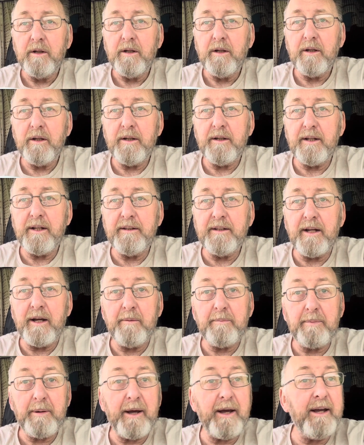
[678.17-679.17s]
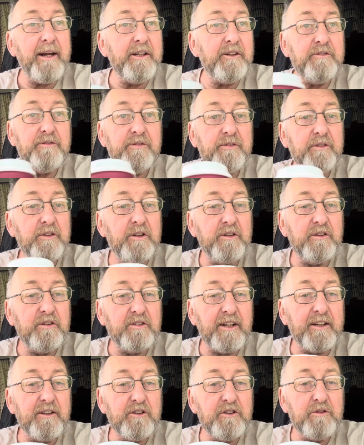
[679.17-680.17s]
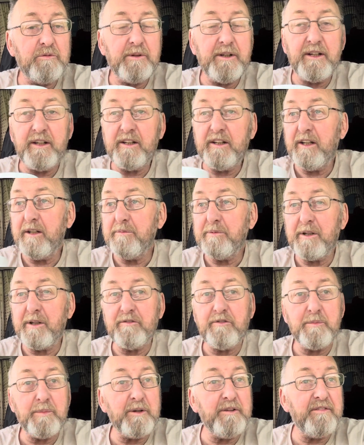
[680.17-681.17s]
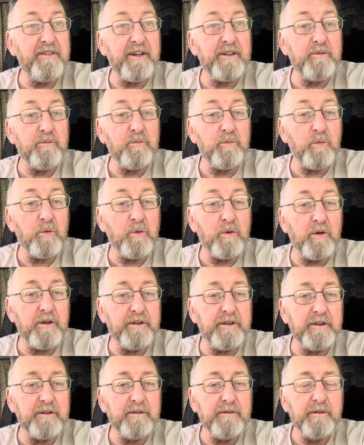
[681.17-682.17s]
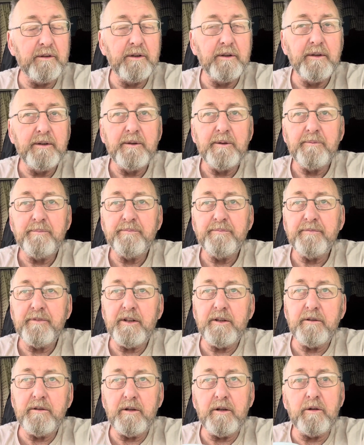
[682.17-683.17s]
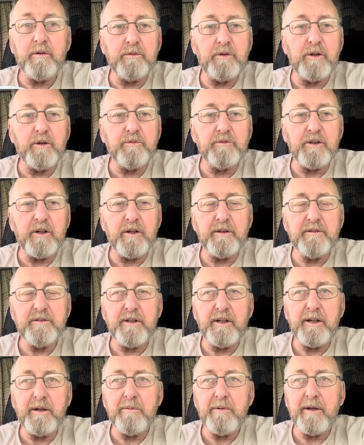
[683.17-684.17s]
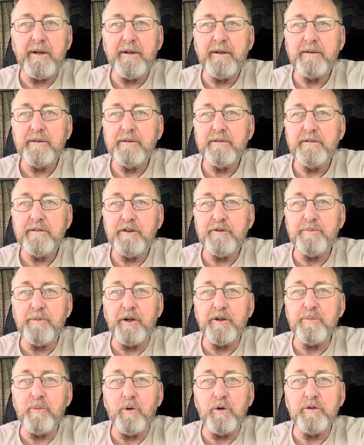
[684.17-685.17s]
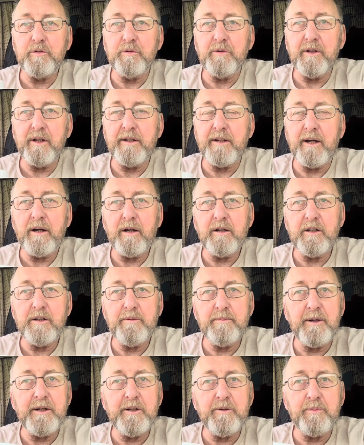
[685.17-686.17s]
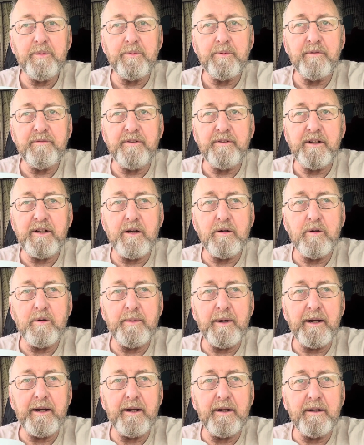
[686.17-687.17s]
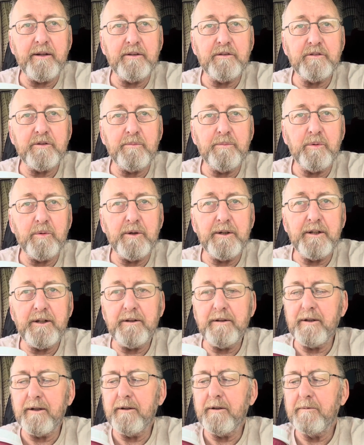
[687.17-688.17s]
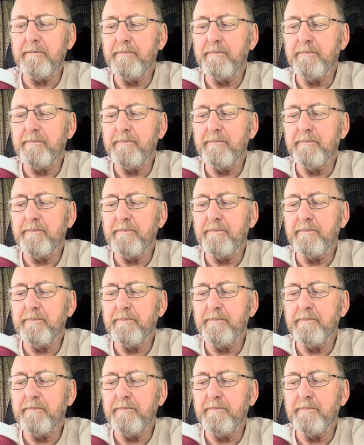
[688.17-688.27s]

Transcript: And then that pays for the sanctuary and keeps everybody fed and watered, and along those lines anyway. There's much more to it than that. I'm going to make a proper video about it at some point, I think.